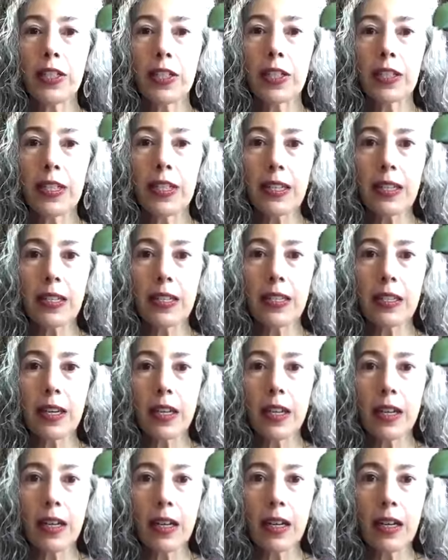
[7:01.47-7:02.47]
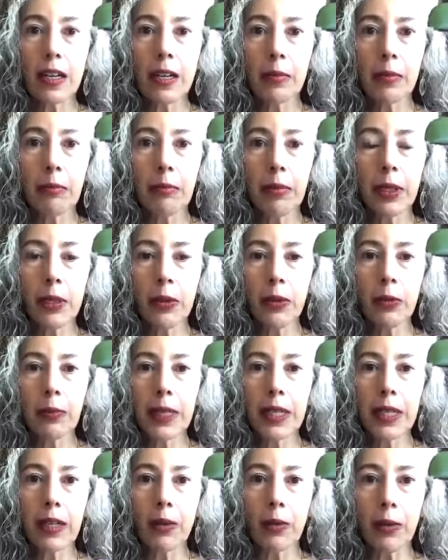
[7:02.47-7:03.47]
is these
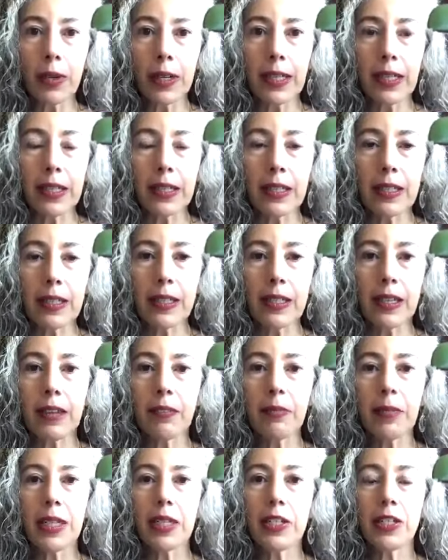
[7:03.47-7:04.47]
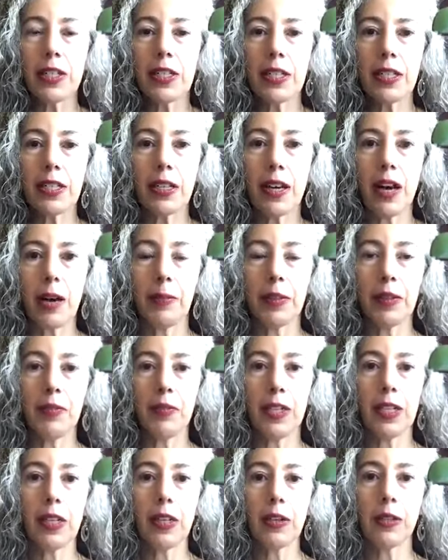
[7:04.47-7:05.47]
blooming orchids. I've mentioned in a couple of
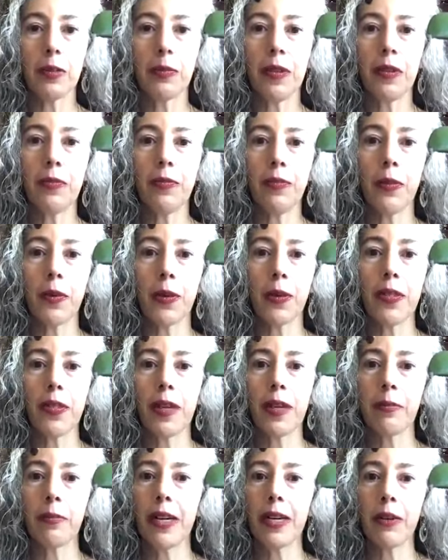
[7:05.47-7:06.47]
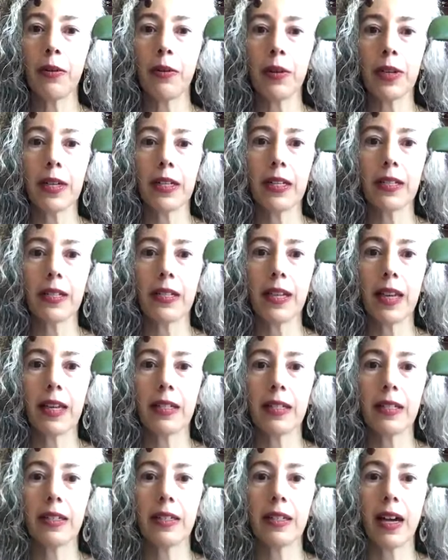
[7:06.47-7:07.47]
videos before that my orchids
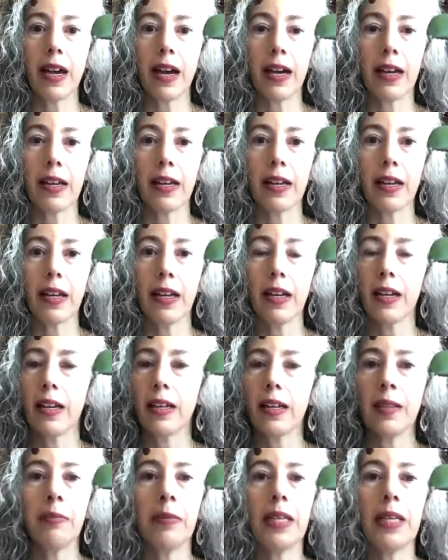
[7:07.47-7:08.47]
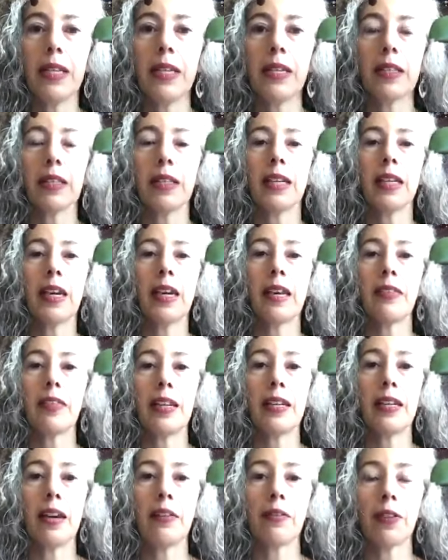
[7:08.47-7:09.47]
tend to die immediately and
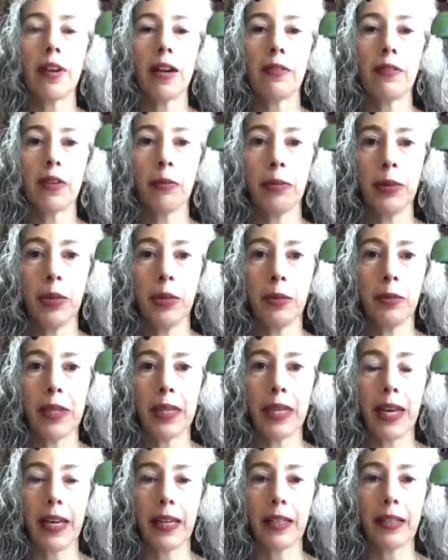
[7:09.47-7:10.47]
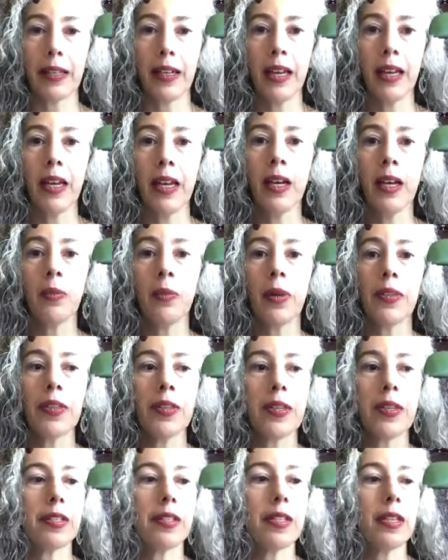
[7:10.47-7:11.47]
they never ever bloom again. Well,
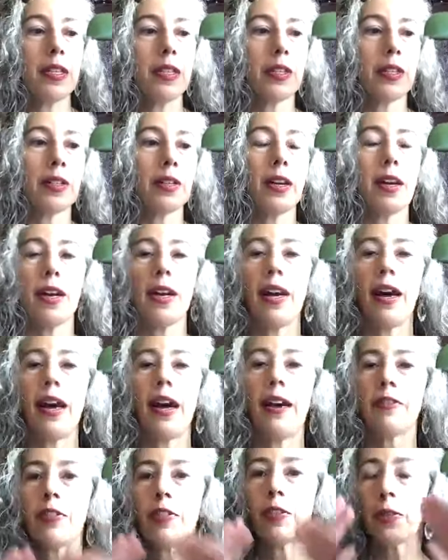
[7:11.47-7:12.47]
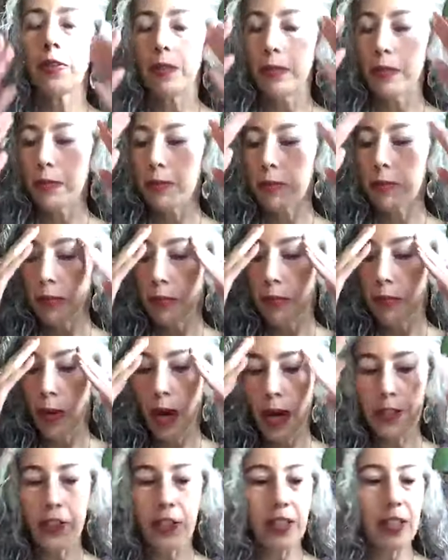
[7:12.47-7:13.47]
this year, after
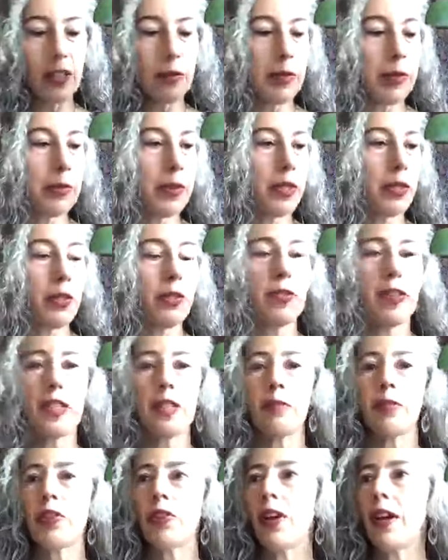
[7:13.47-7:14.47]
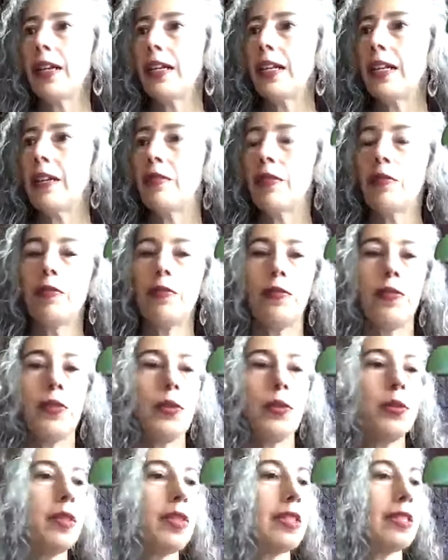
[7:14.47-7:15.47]
watching them, observing them, trying to give them
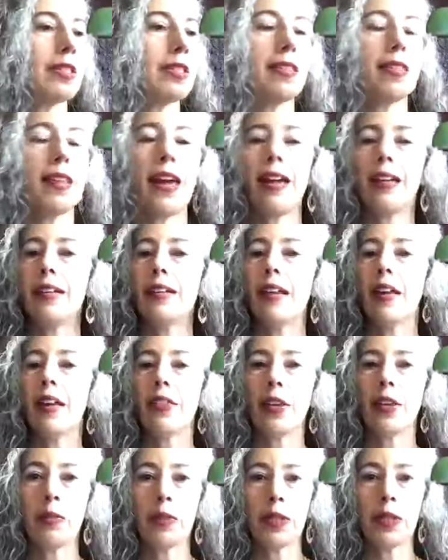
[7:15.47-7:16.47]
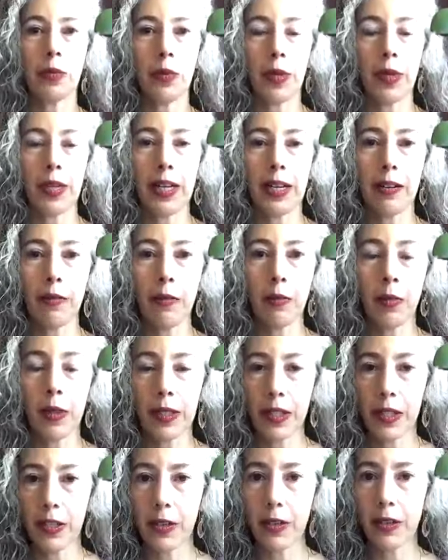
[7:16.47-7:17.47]
food, this and that, nothing was working.
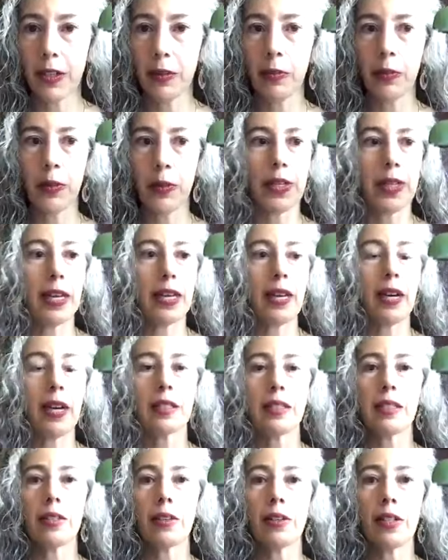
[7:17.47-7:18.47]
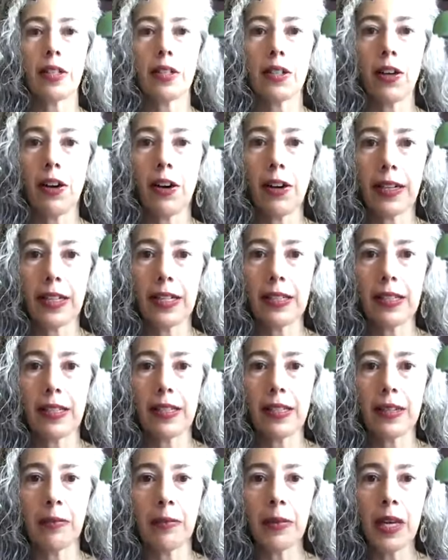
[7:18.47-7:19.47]
What started working? I started talking to
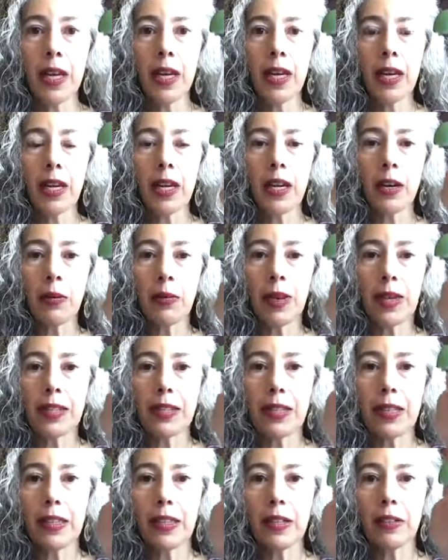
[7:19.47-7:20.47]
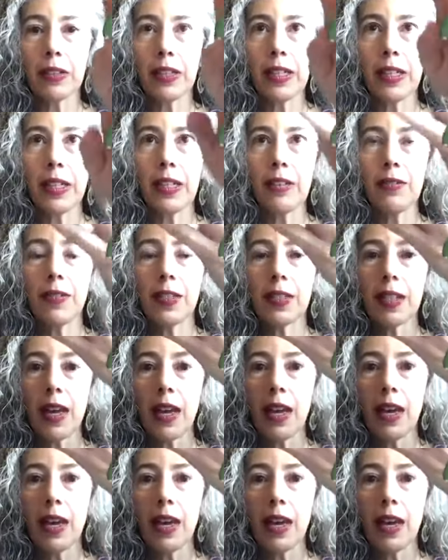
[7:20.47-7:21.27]
them, caressing their leaves,